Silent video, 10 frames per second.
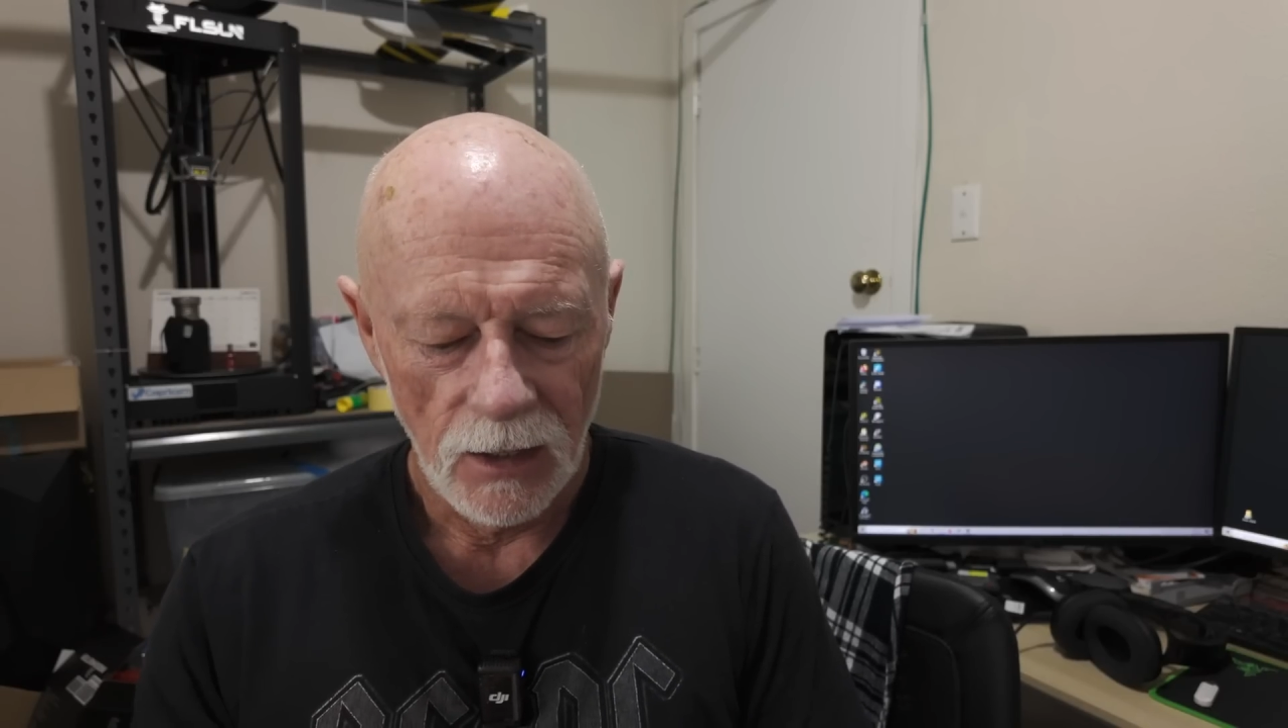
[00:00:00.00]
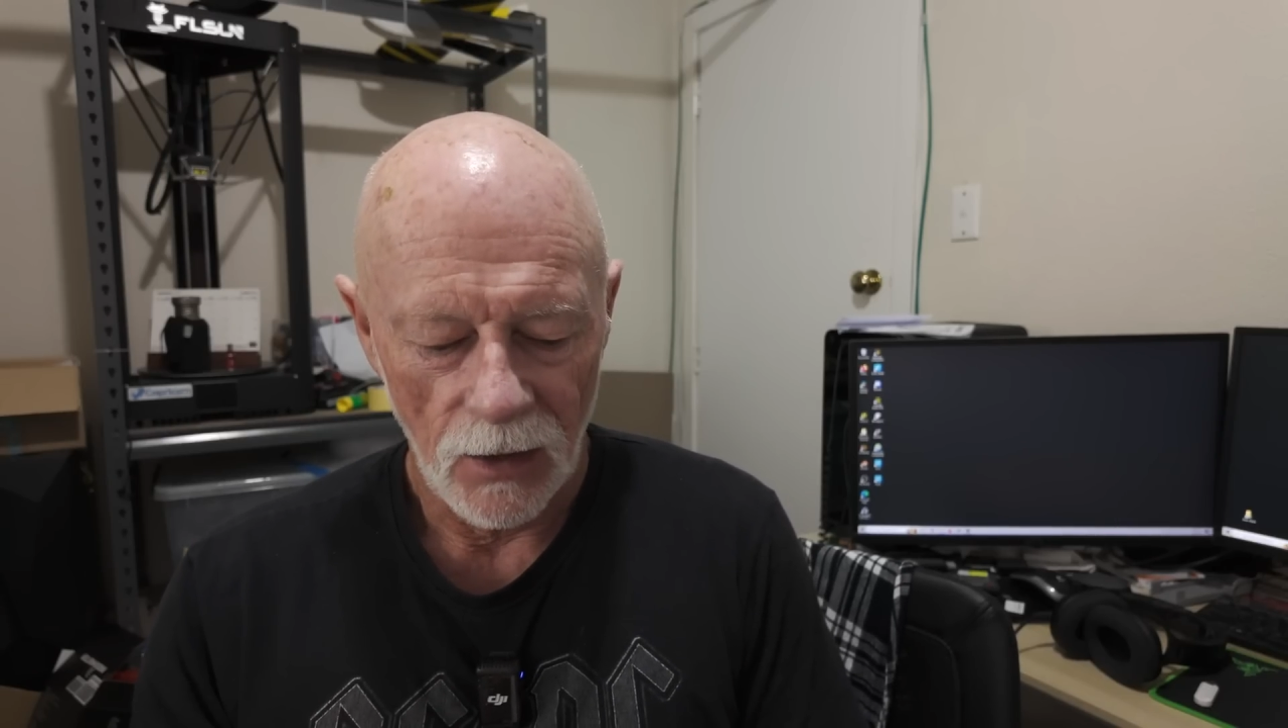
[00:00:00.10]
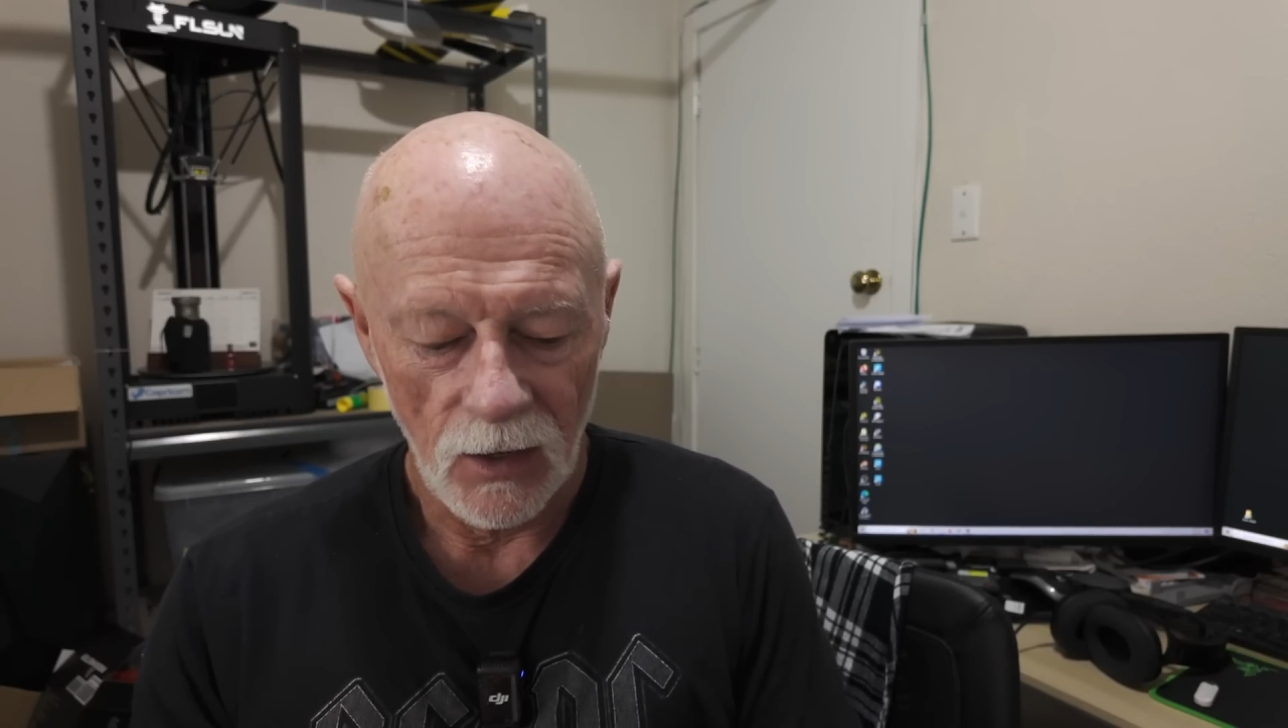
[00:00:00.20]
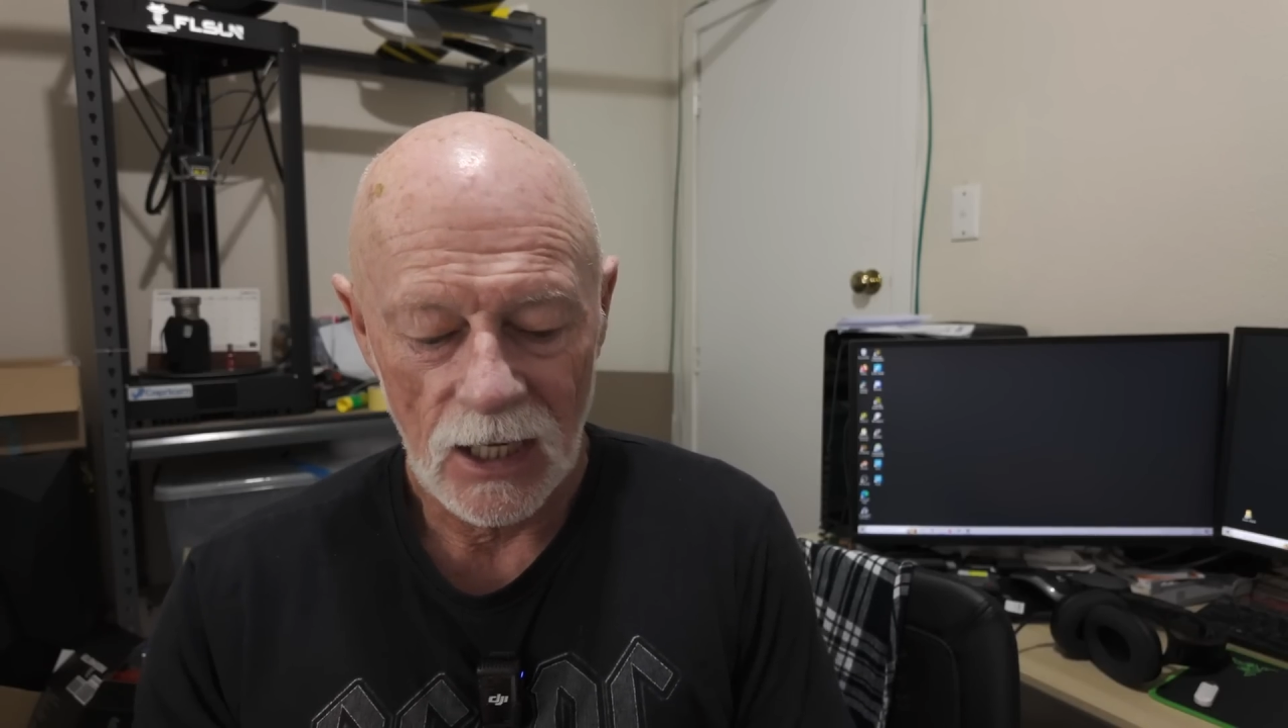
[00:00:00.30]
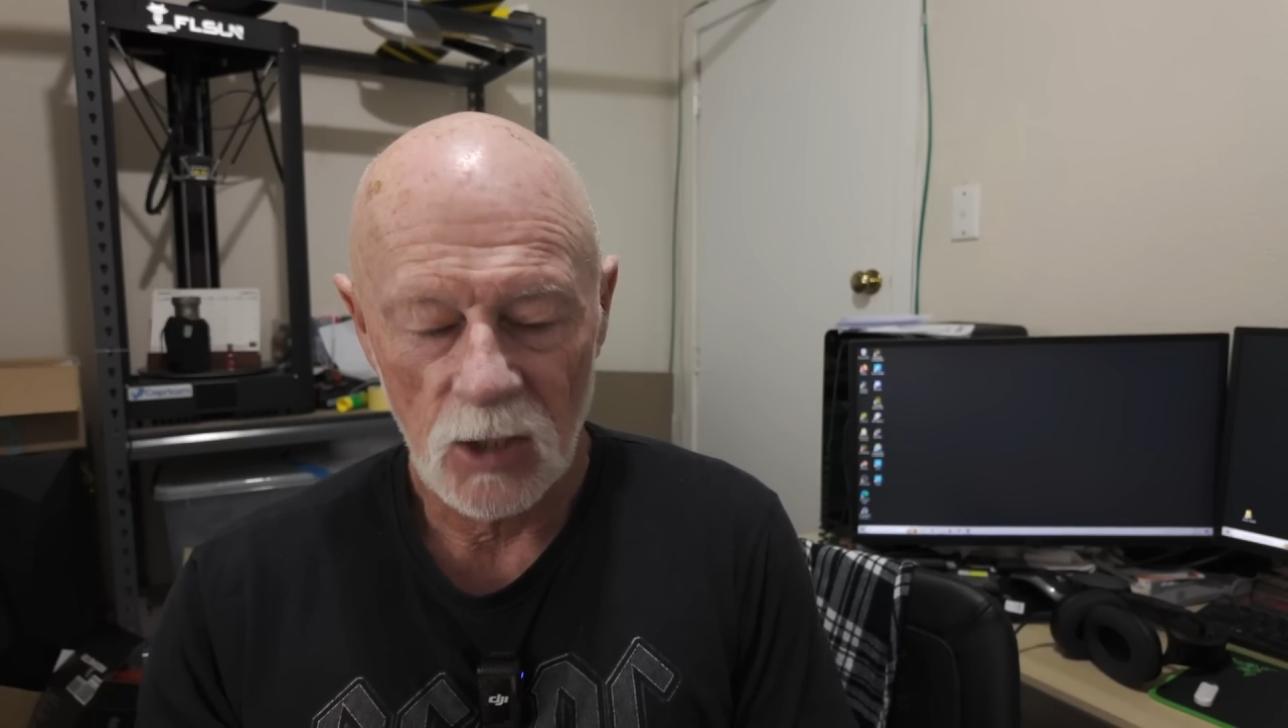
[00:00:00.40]

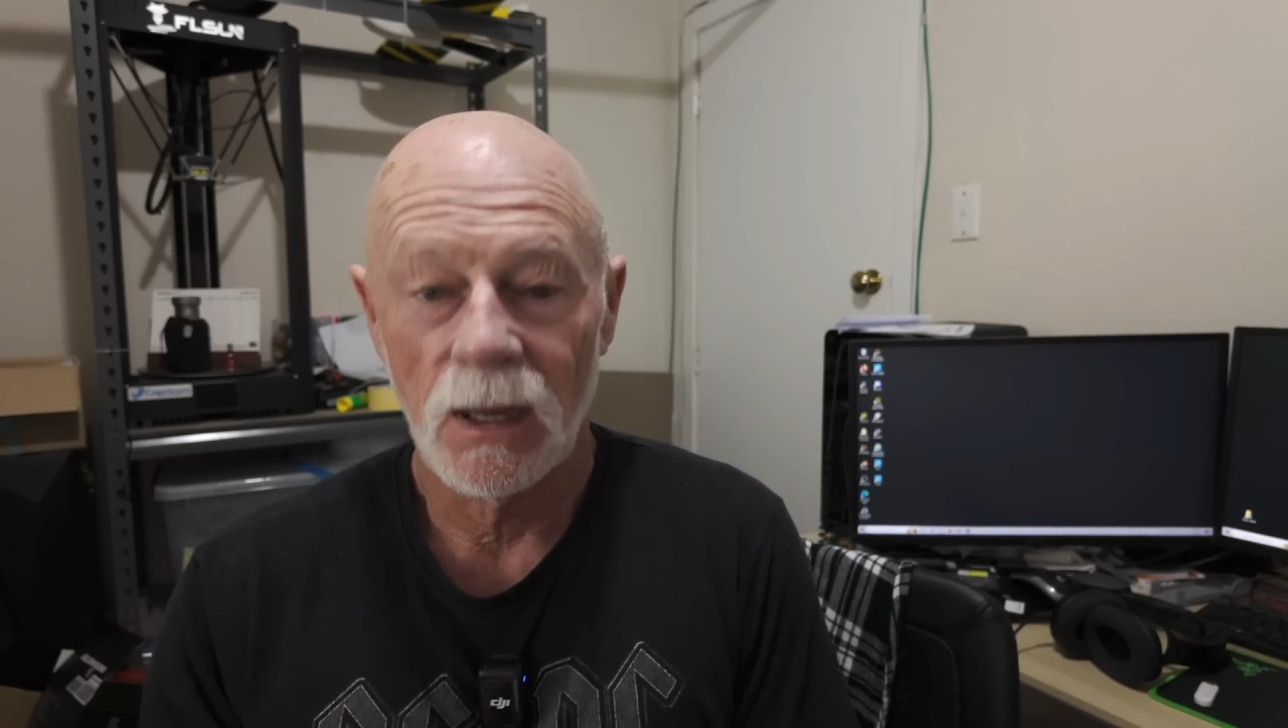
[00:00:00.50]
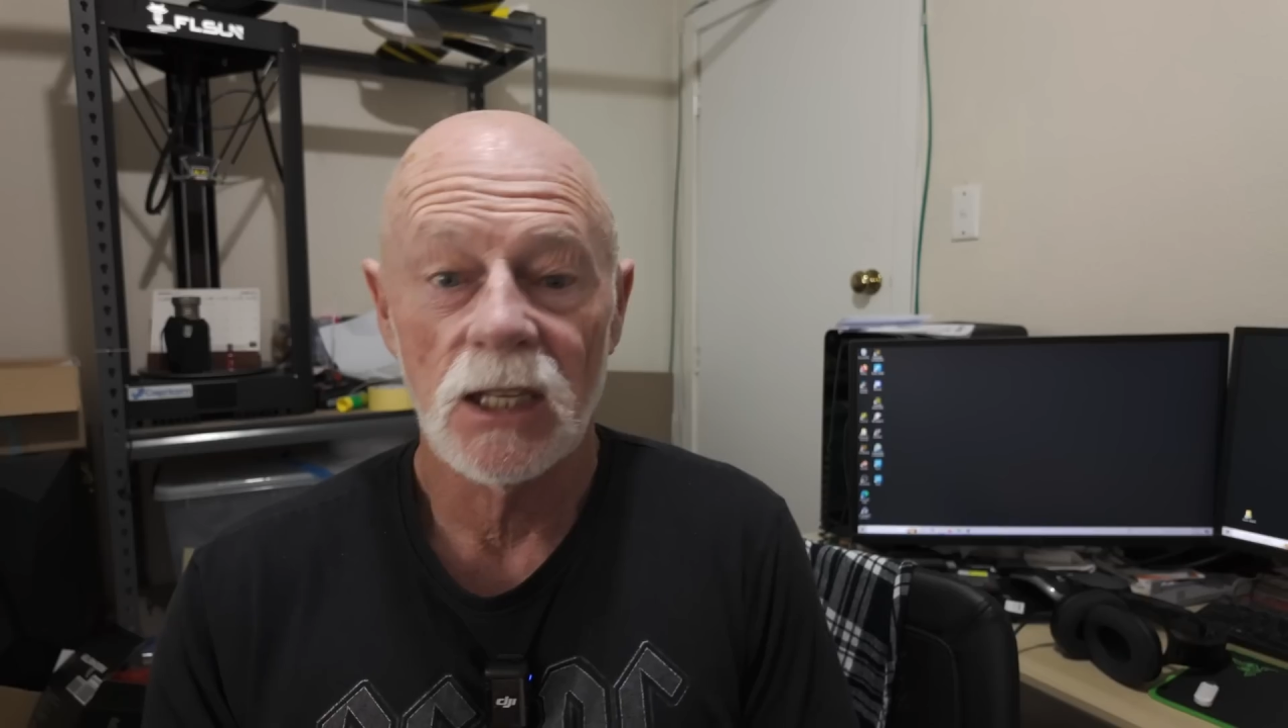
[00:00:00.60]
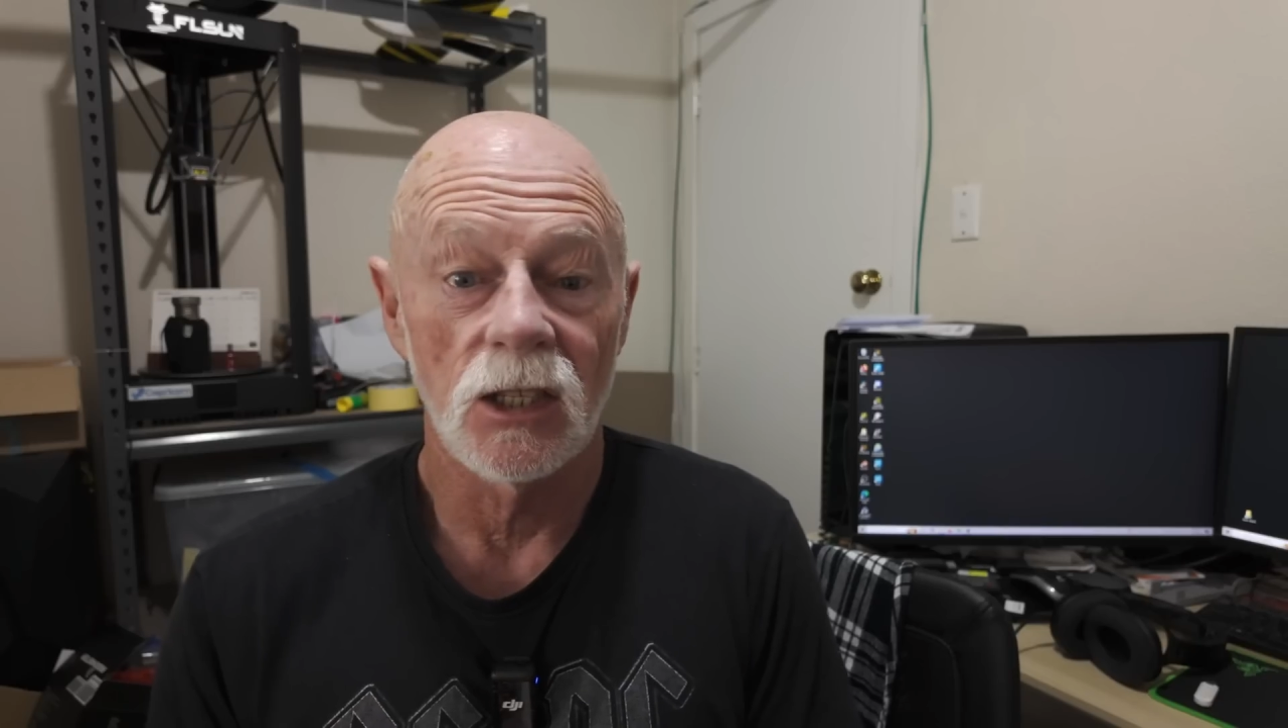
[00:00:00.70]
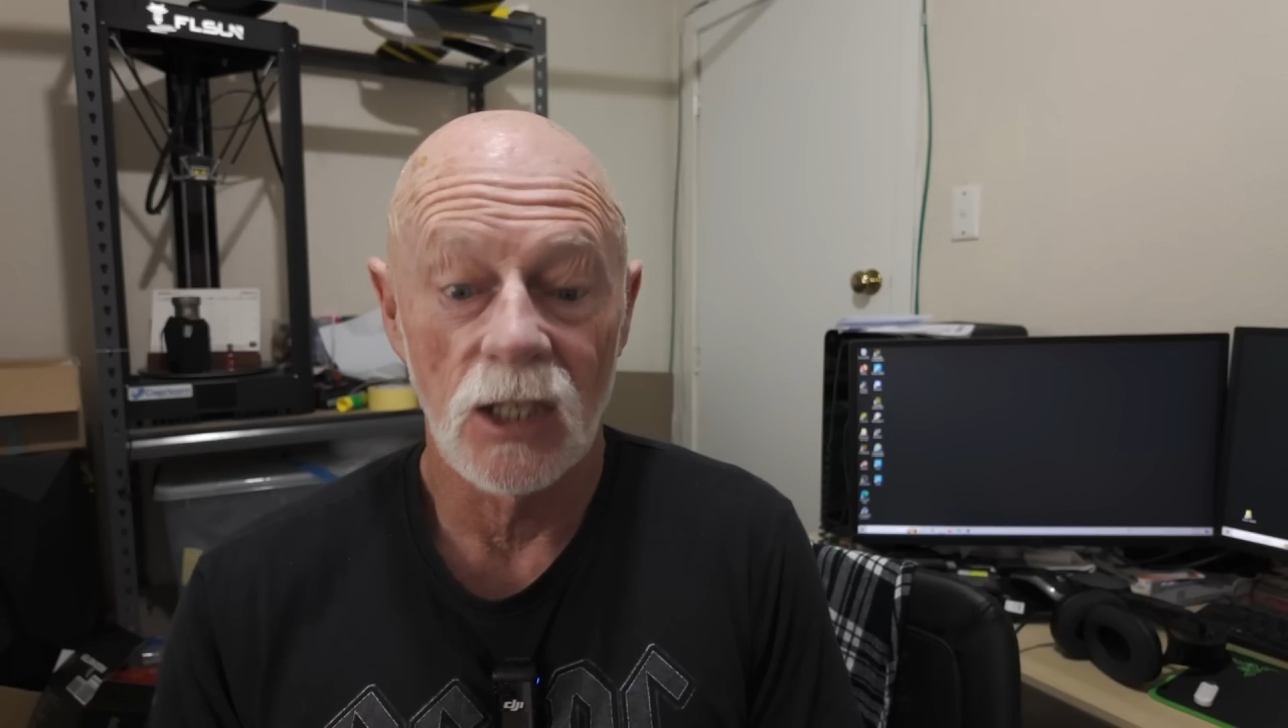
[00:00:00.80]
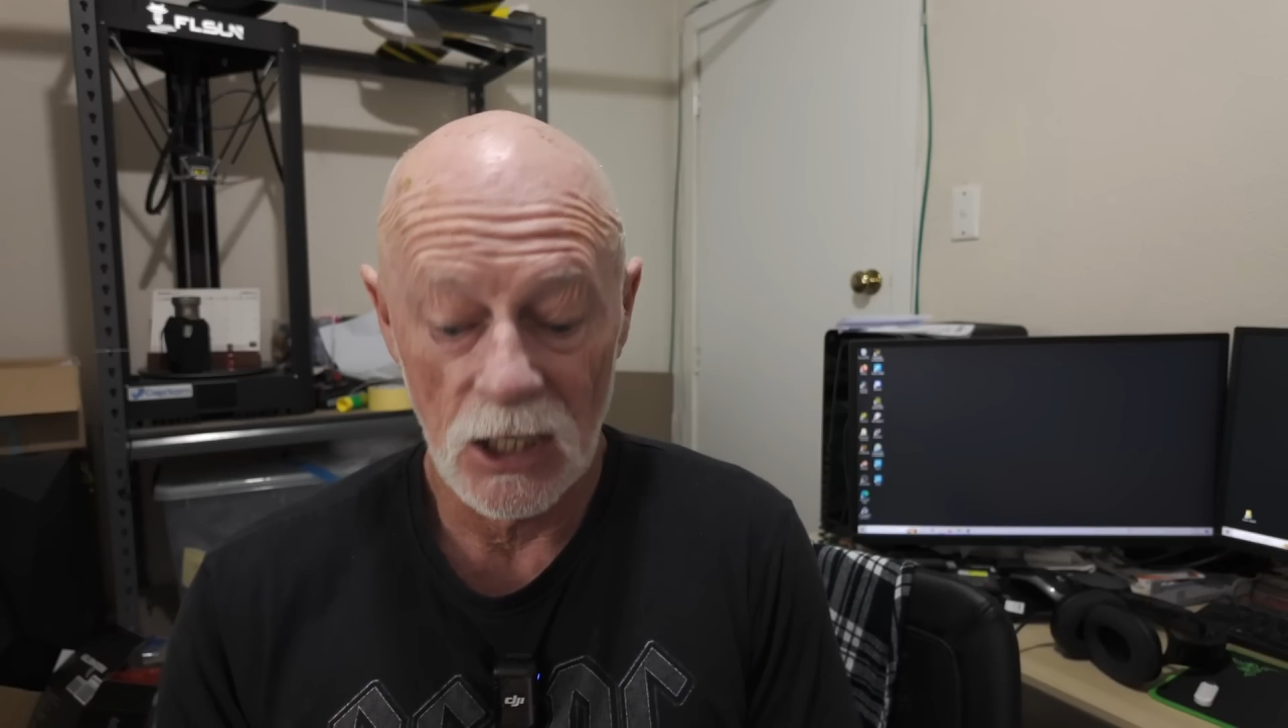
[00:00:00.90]
Now, the next piece of